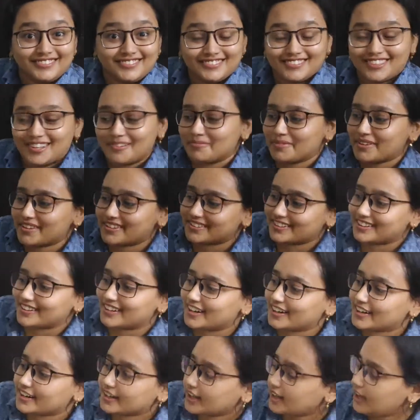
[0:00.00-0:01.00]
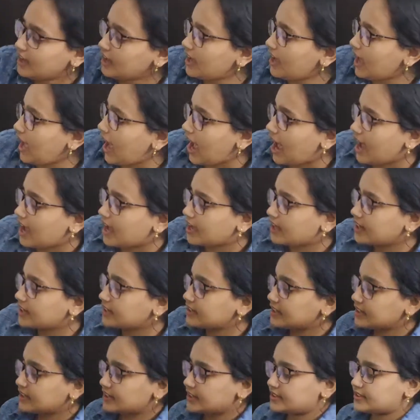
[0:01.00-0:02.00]
Amazing, right?
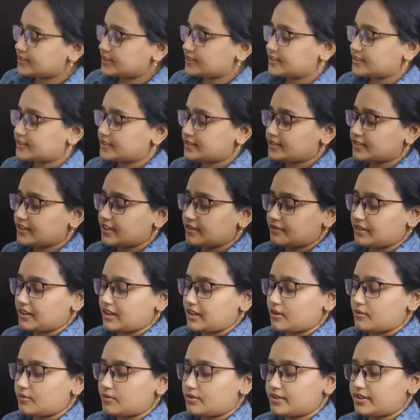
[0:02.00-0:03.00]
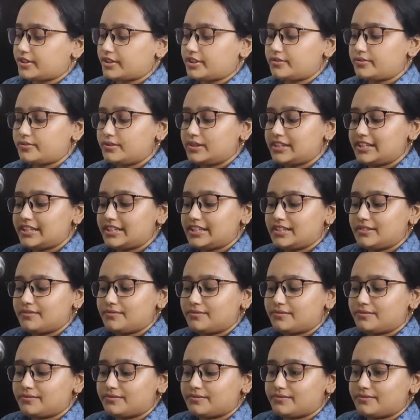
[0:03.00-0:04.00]
And it's giving out new leaf.
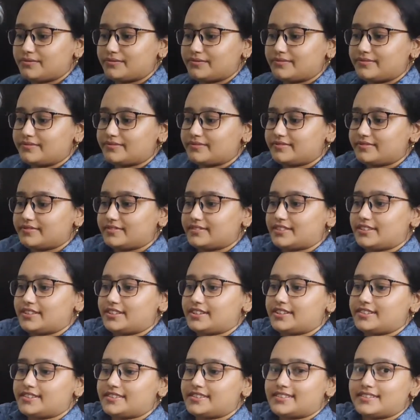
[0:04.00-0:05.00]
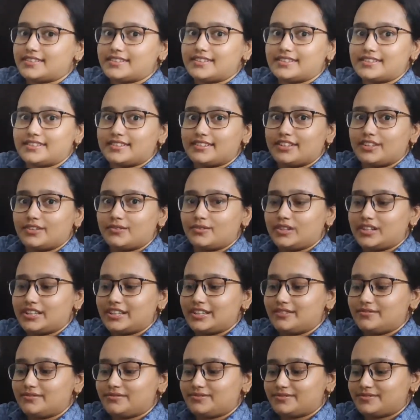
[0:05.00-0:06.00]
This is the new
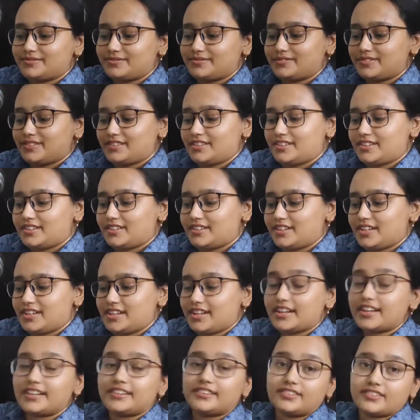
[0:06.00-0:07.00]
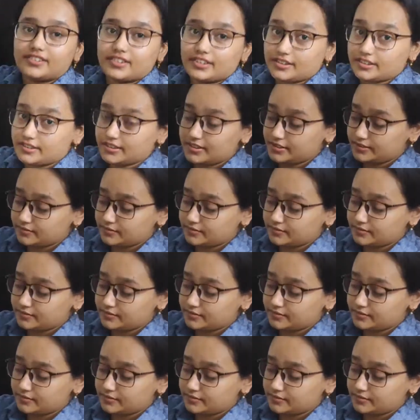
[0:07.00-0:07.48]
leaf. It's still